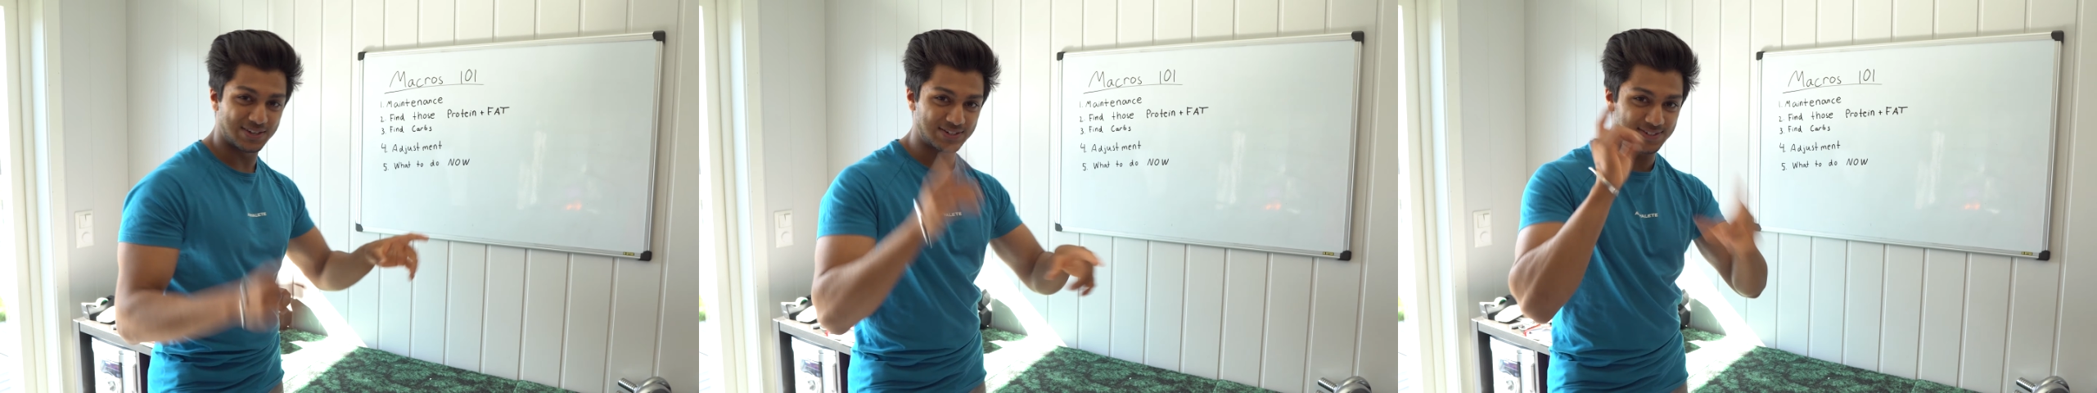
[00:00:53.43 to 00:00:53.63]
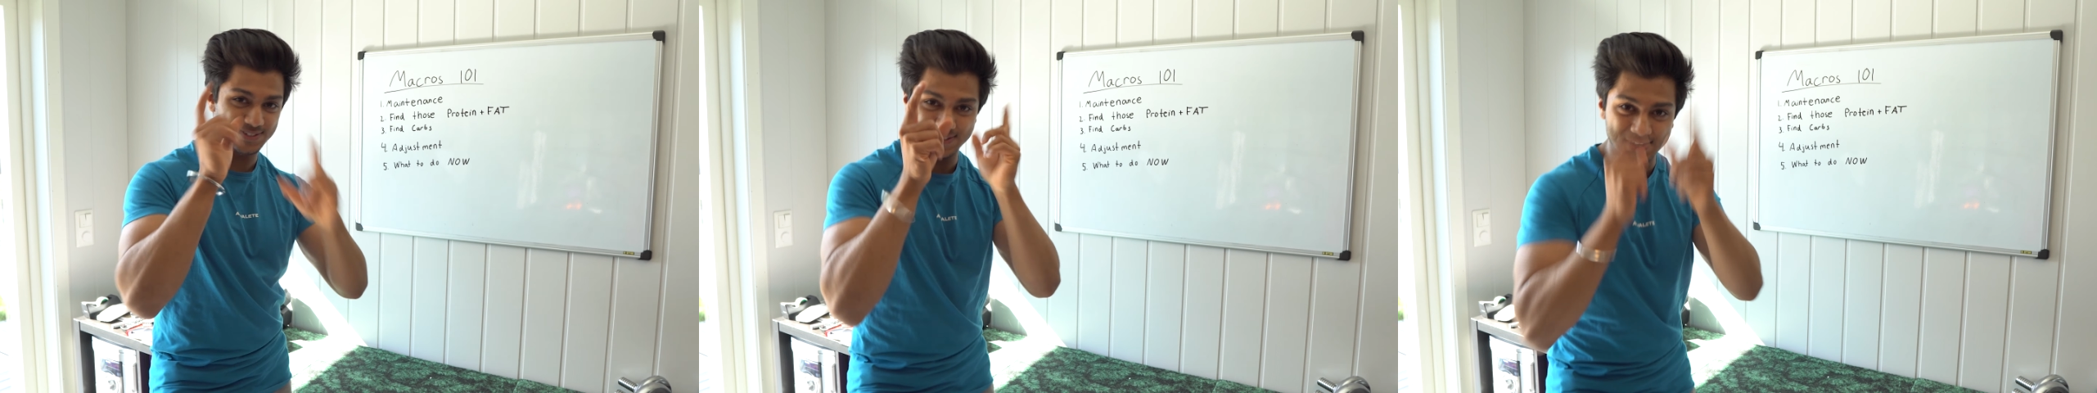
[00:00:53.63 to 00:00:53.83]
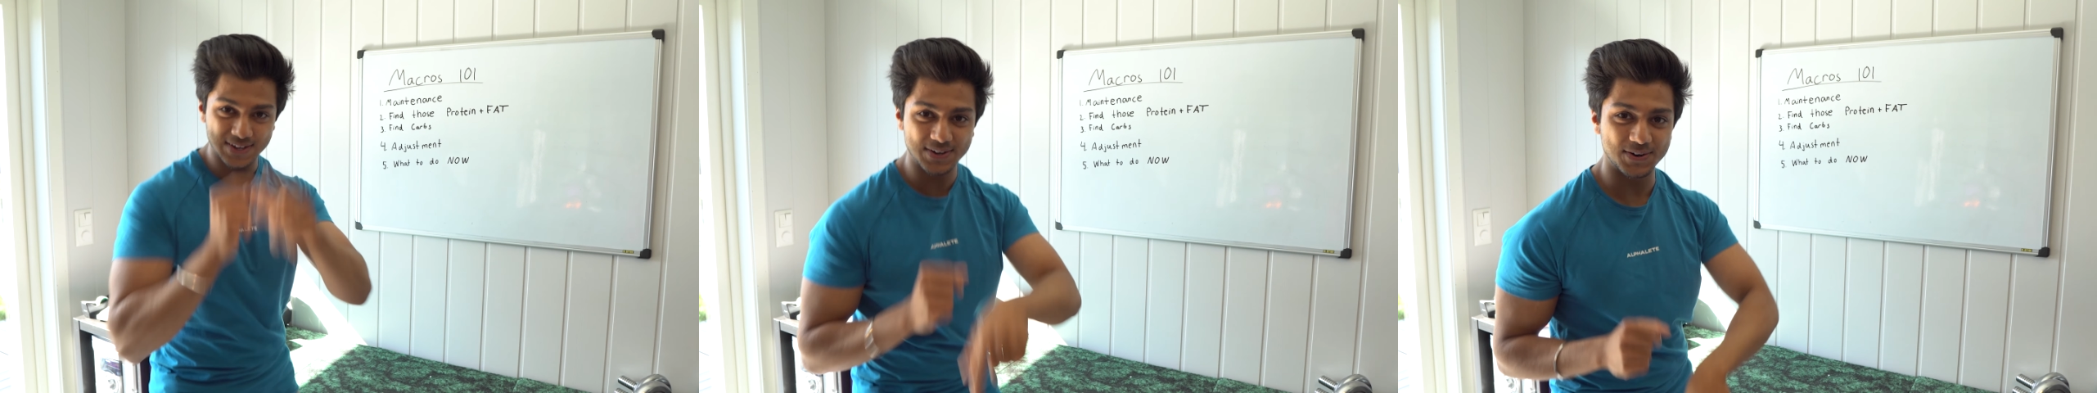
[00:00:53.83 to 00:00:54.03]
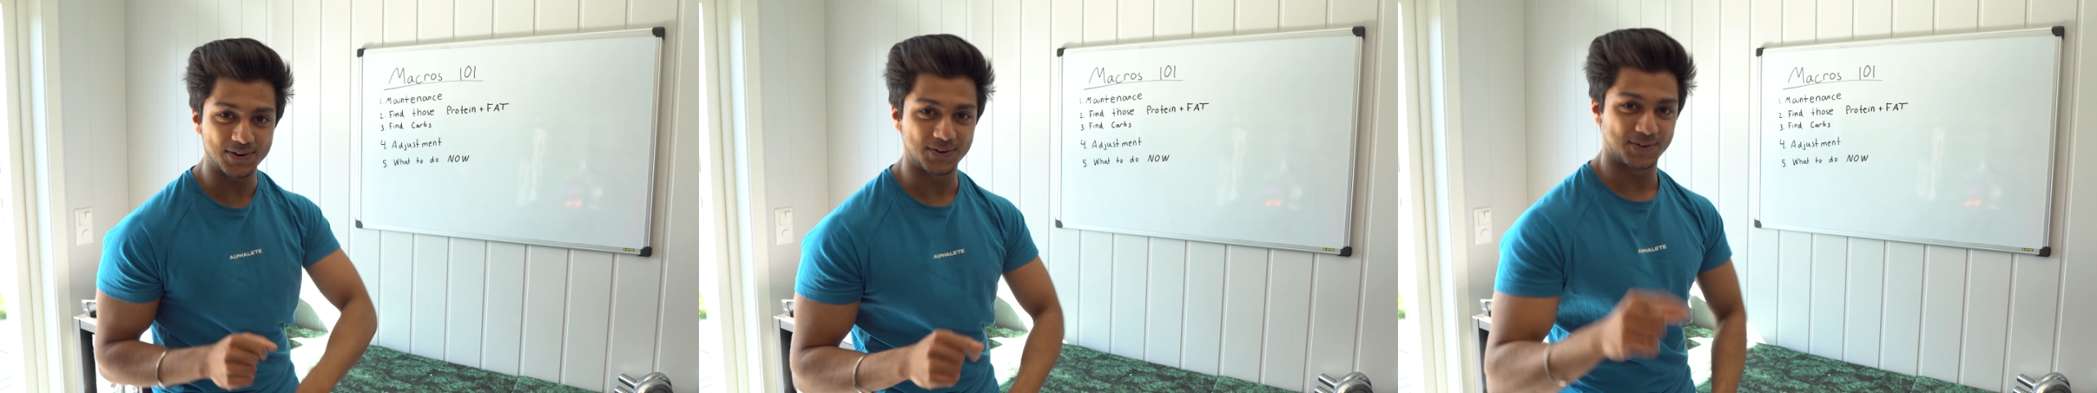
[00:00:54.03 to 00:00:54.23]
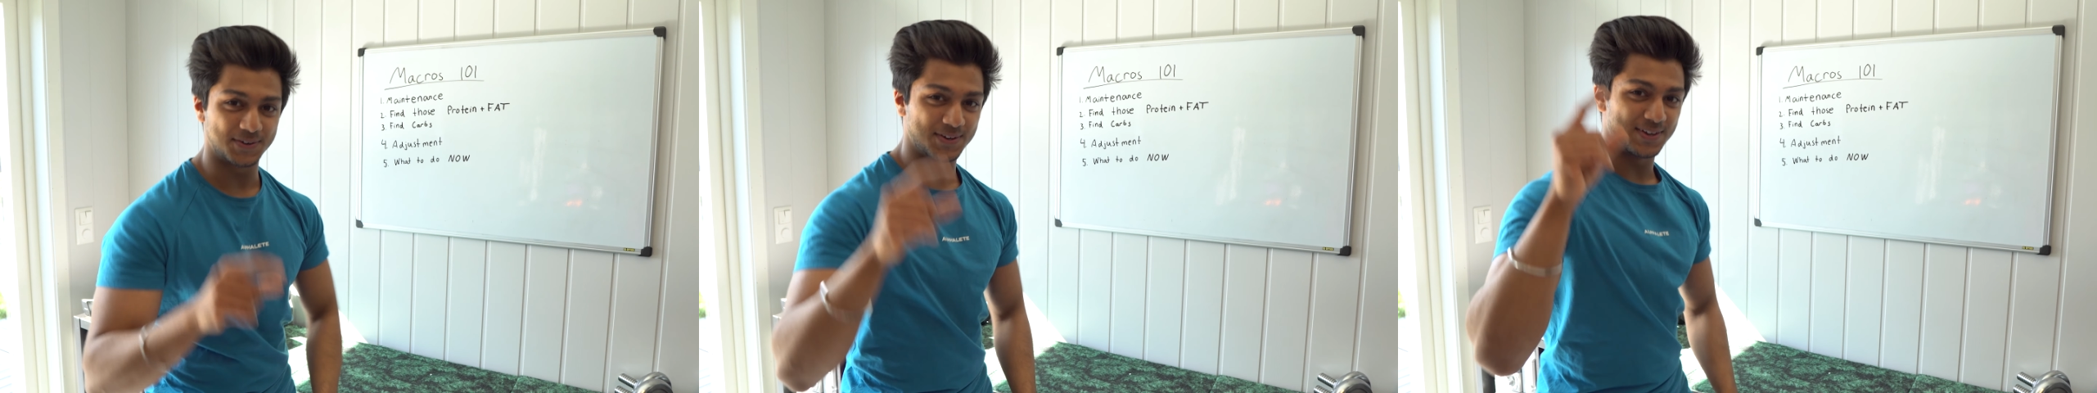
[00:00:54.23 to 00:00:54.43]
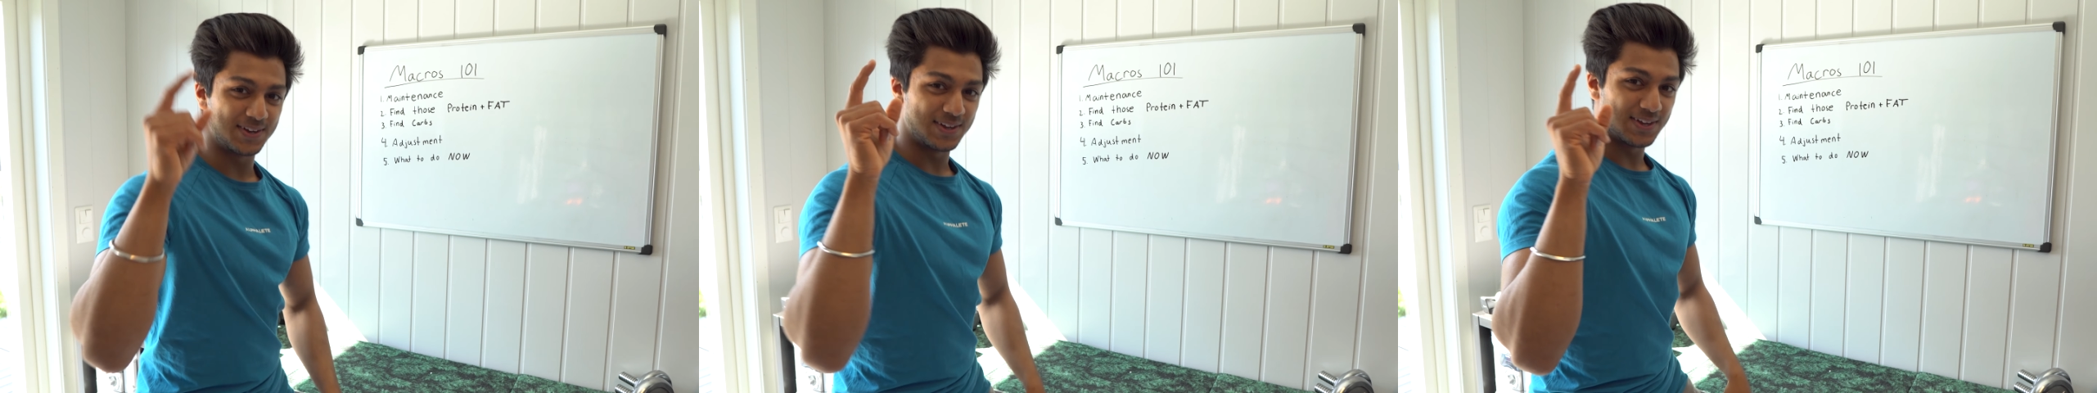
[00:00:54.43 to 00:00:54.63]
So